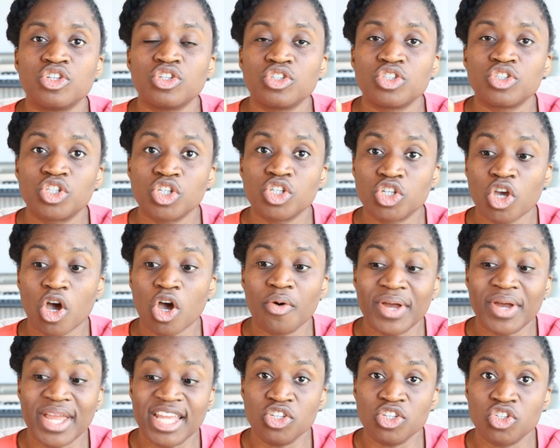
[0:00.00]
to go
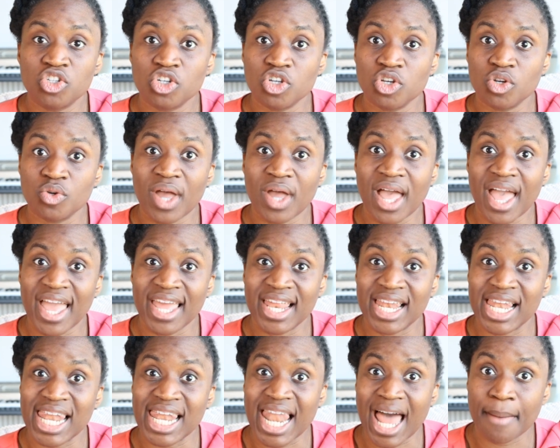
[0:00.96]
into a
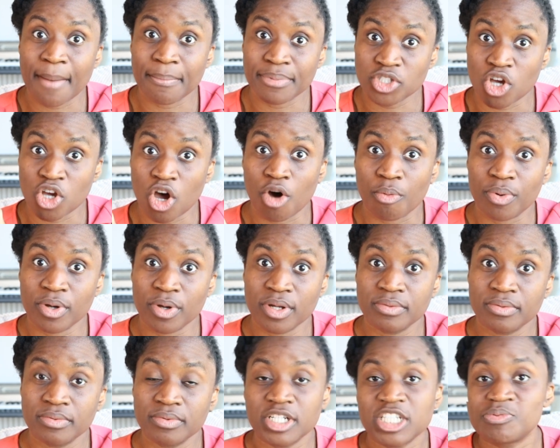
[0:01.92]
laptop,
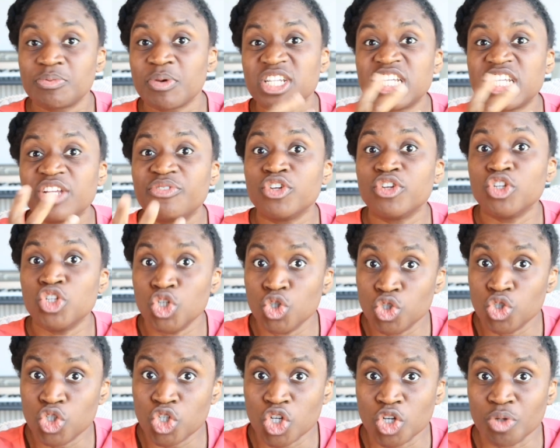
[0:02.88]
especially for
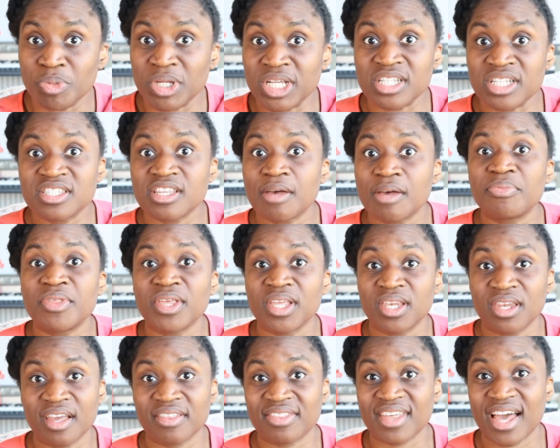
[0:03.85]
YouTubing, something
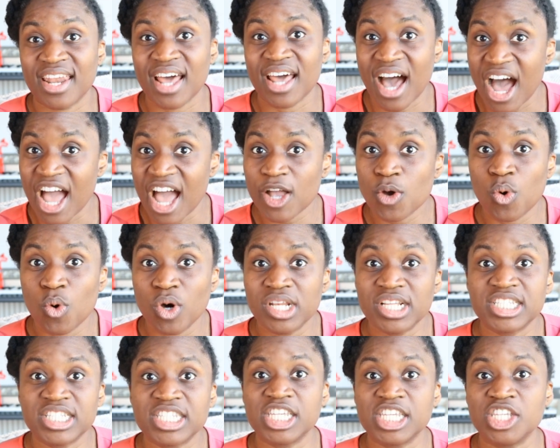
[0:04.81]
like that, a high
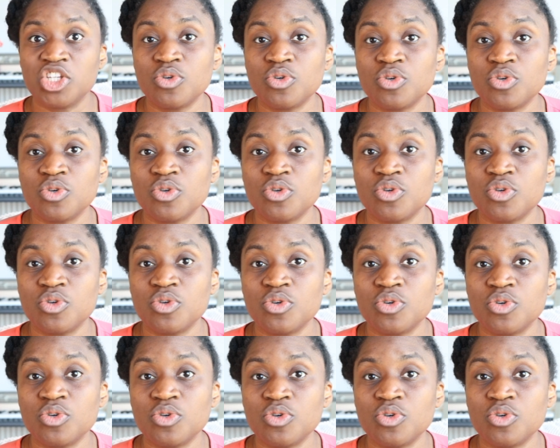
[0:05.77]
quality USB
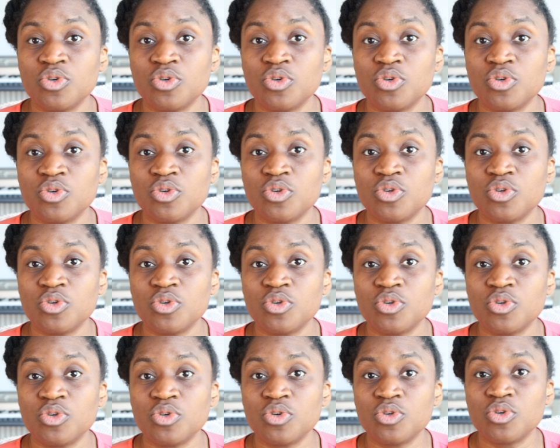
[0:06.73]
microphone that
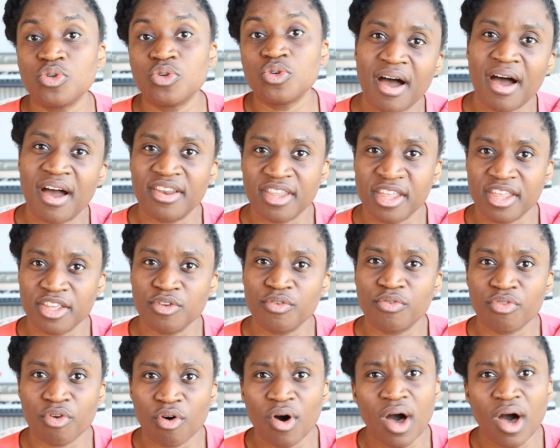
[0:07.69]
you've heard about and that you
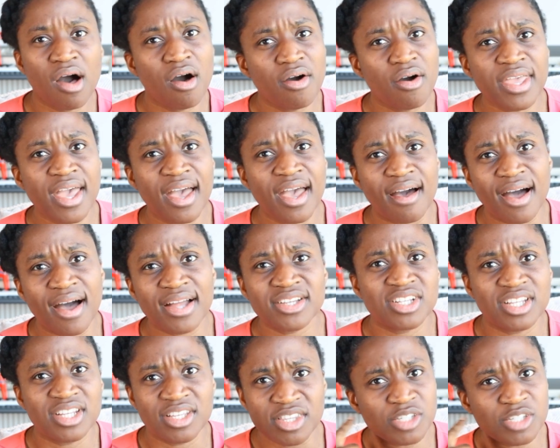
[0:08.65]
thought, oh yeah,
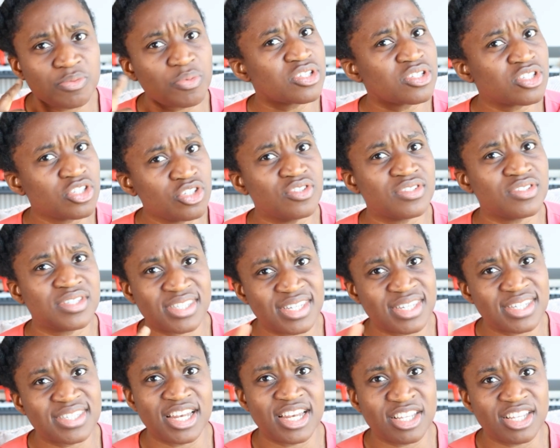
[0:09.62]
actually this person uses
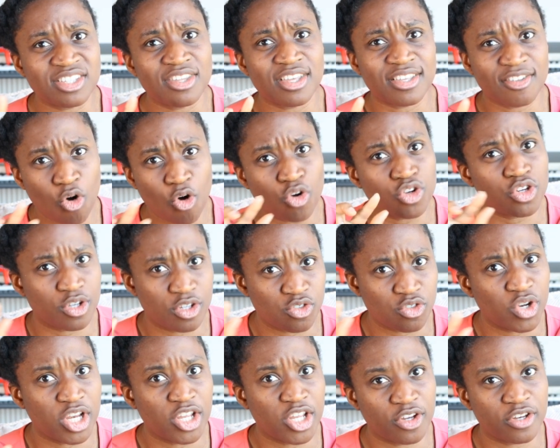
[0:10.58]
this and the audio is
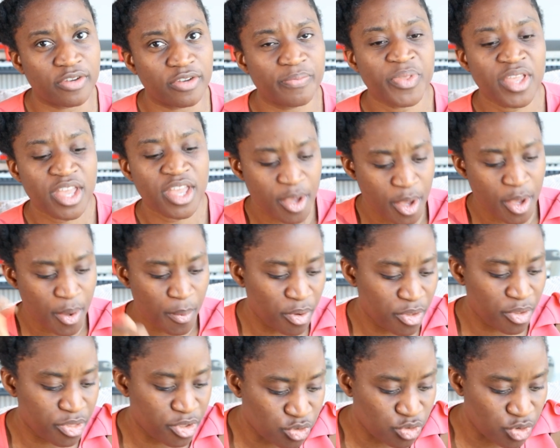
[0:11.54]
really good.
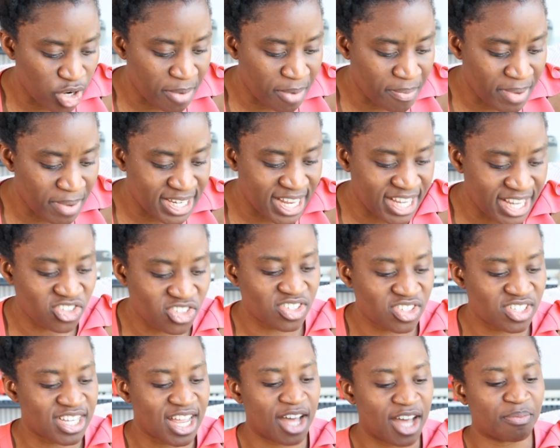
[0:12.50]
Put those recommendations
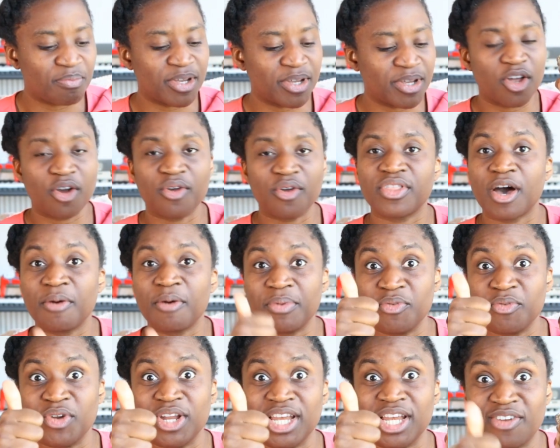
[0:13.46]
down below. That would be
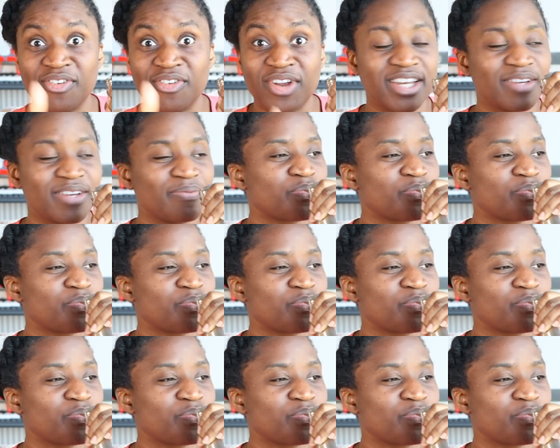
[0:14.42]
really great.